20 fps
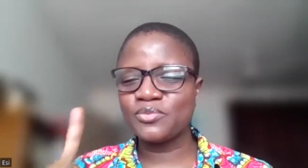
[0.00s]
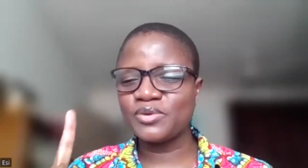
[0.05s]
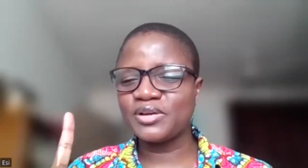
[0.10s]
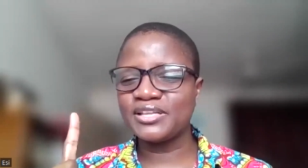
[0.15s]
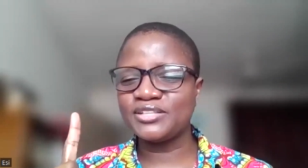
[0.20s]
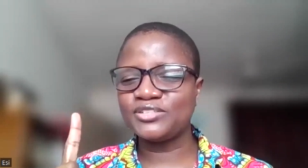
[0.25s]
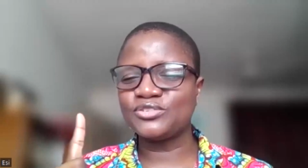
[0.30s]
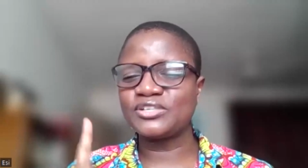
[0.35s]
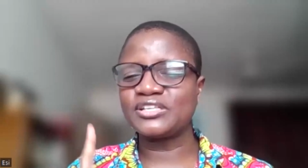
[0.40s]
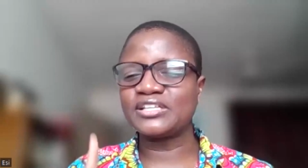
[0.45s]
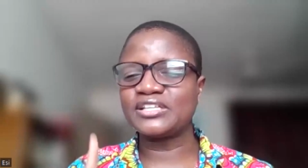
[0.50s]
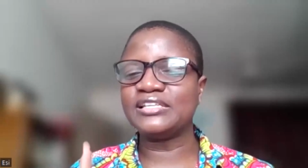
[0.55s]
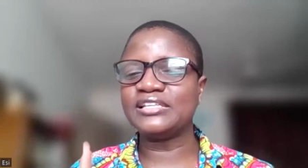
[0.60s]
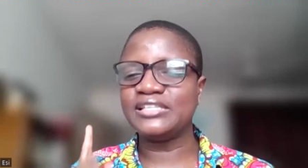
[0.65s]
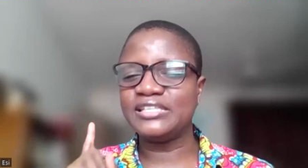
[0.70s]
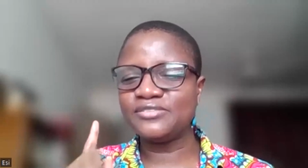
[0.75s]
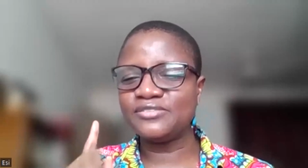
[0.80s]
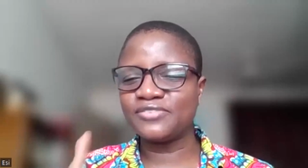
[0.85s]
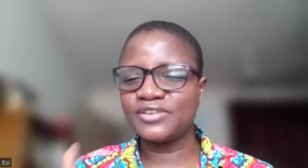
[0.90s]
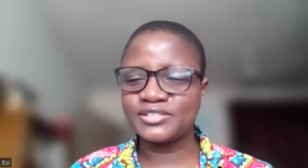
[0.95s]
word you can
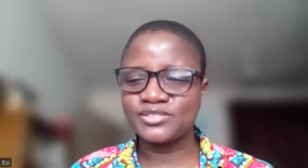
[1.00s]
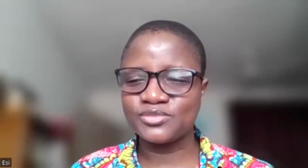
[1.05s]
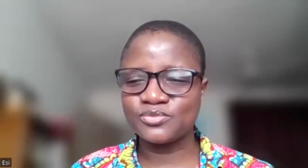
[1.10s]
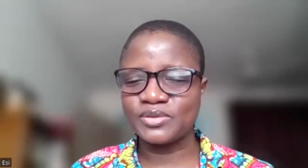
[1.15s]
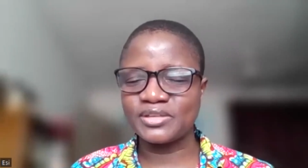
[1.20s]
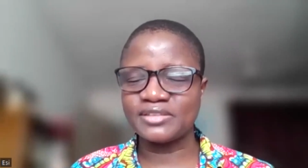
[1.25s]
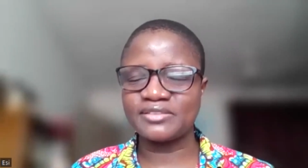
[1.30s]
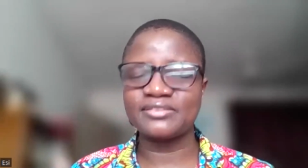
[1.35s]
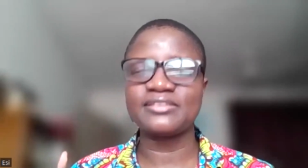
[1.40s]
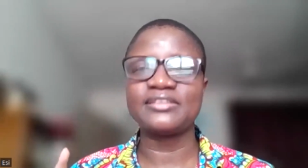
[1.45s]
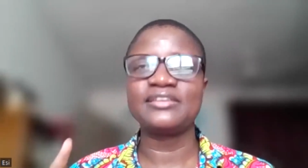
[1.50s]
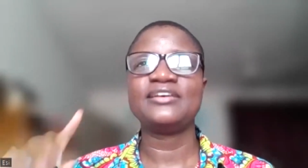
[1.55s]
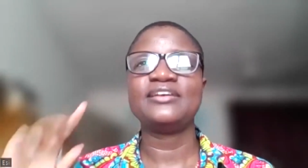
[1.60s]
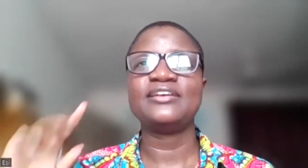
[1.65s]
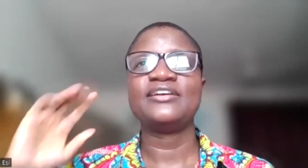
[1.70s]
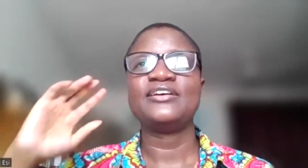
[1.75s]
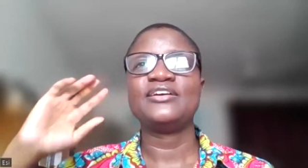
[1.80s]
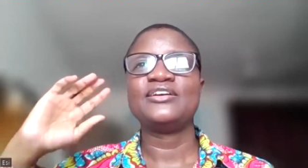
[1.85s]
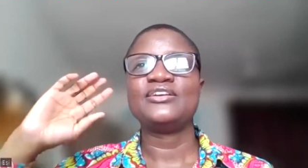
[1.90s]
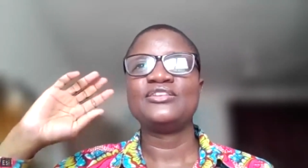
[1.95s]
leave us with
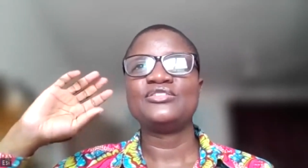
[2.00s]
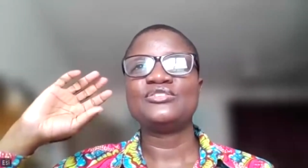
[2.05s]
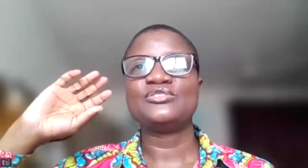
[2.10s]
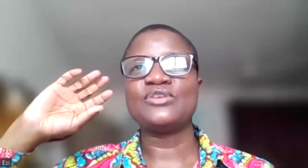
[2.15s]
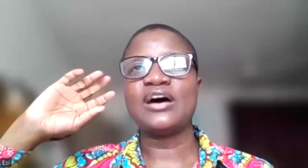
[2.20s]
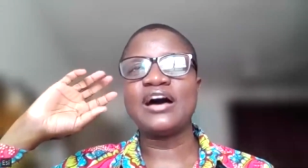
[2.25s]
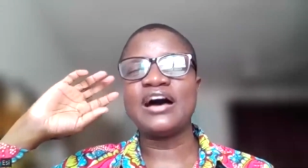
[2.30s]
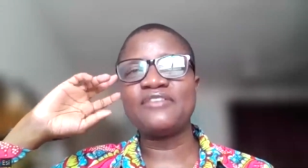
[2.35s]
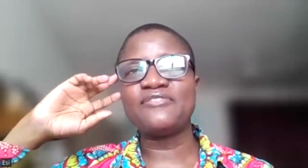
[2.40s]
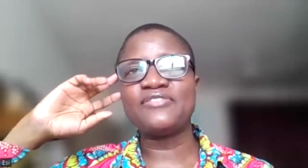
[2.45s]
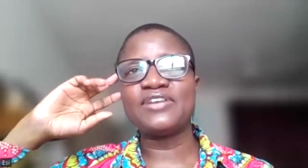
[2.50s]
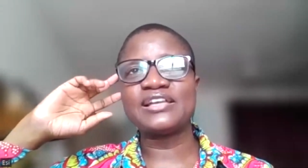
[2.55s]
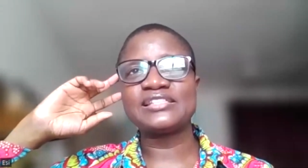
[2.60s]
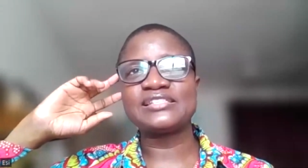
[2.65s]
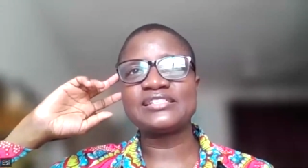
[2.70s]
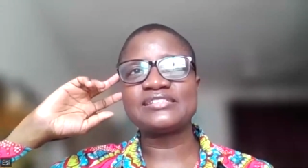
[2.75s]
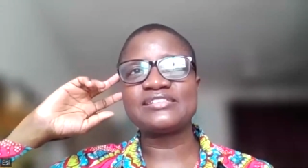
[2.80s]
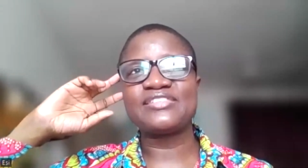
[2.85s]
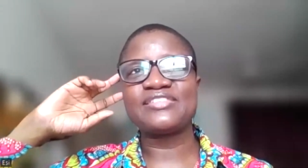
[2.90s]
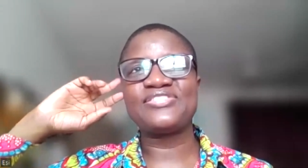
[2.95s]
to have
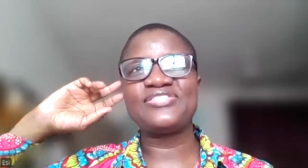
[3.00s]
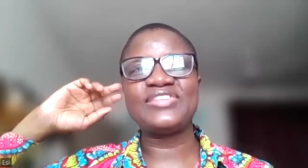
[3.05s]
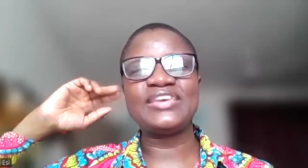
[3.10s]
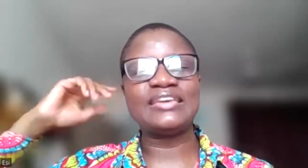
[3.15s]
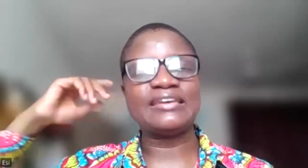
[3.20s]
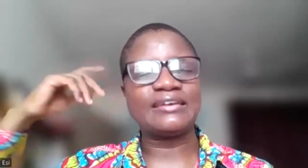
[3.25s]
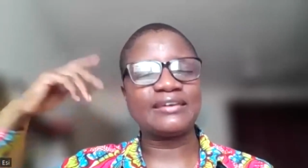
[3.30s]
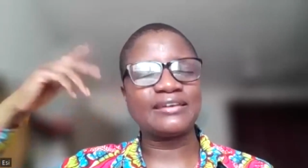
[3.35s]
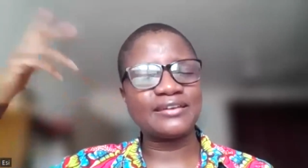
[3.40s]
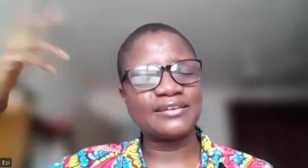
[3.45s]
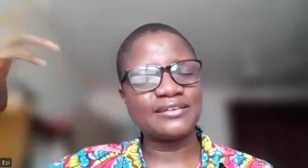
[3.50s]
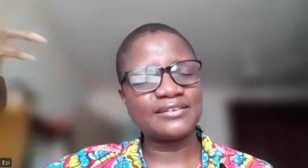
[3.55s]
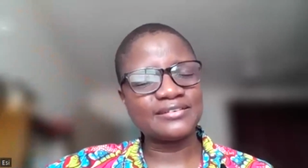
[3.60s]
us think